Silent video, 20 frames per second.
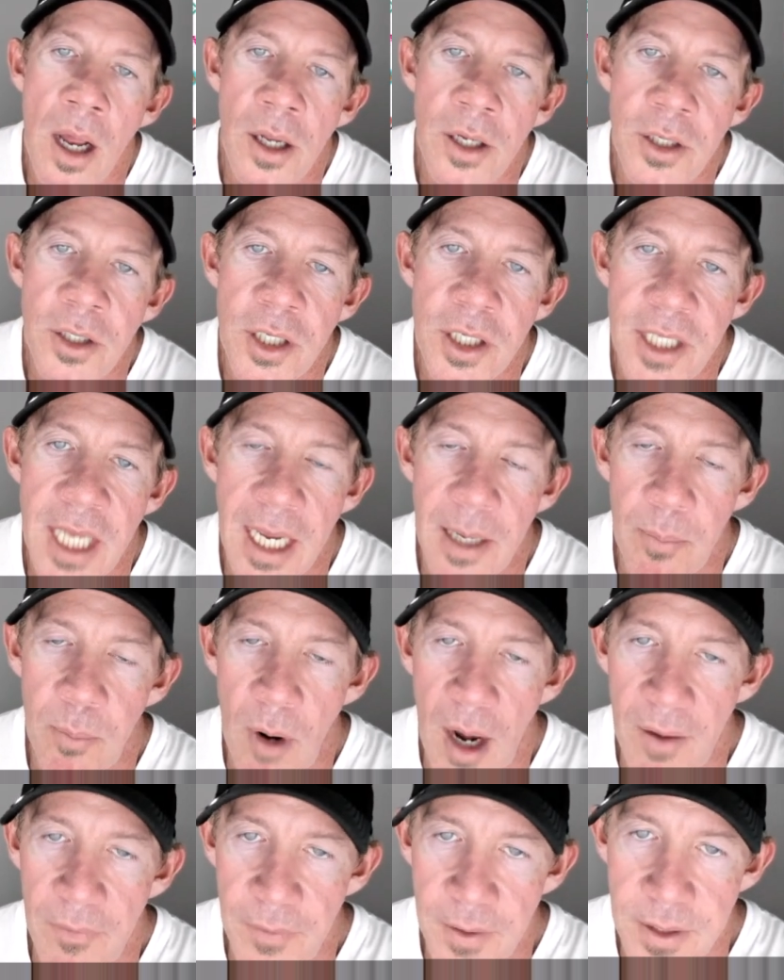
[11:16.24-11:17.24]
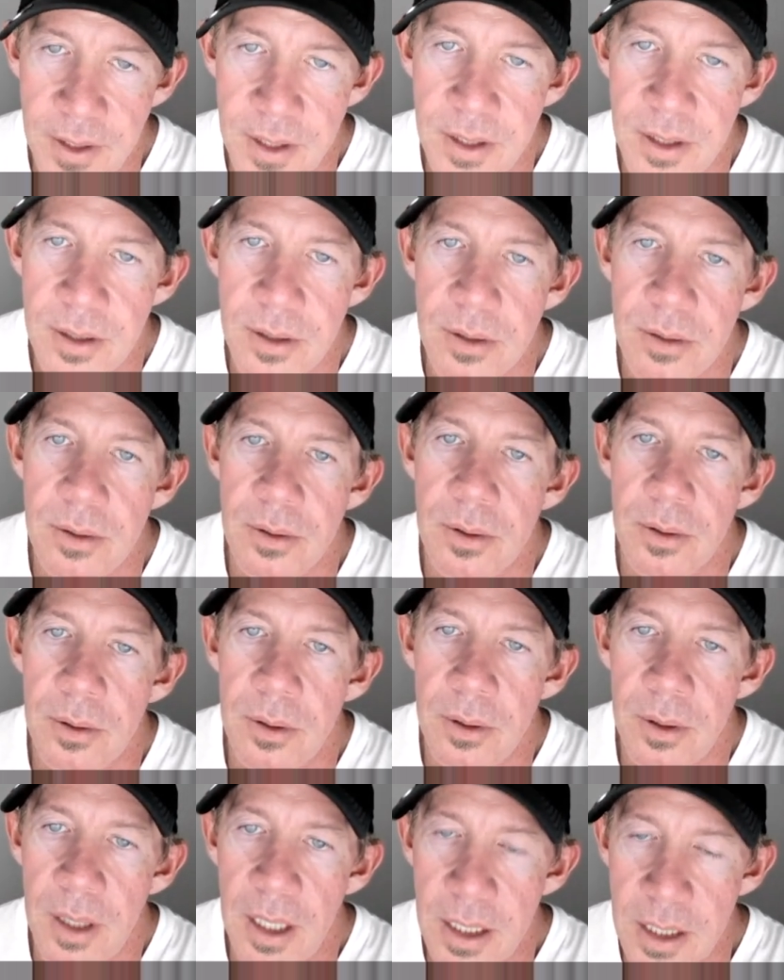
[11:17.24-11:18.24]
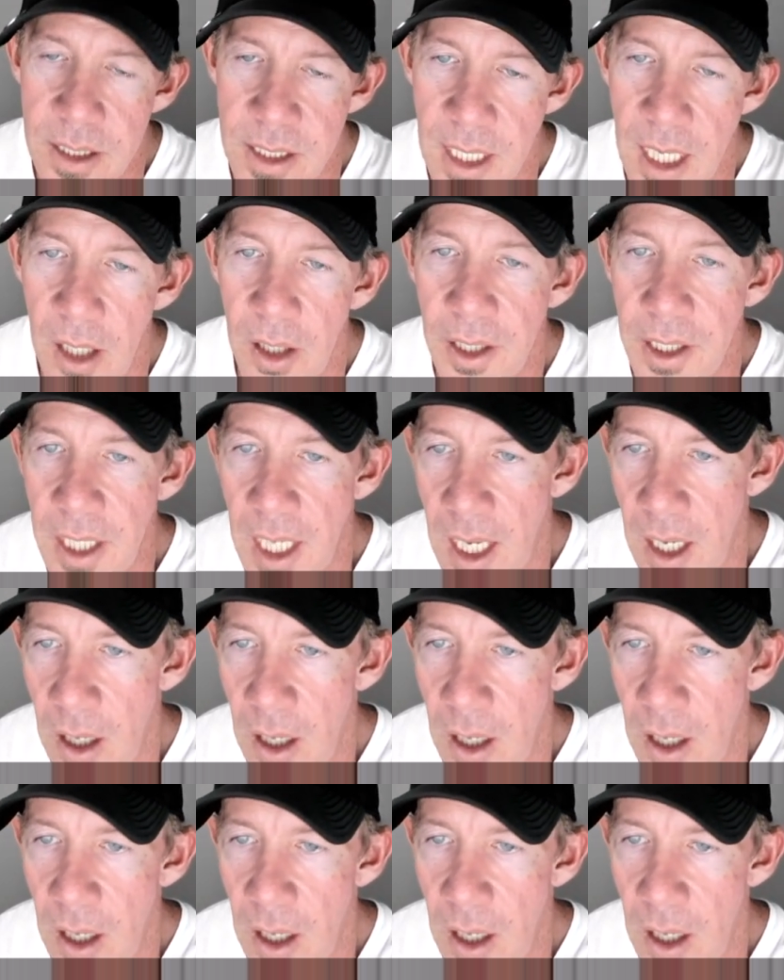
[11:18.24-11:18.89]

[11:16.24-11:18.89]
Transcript: to take profits and sell and not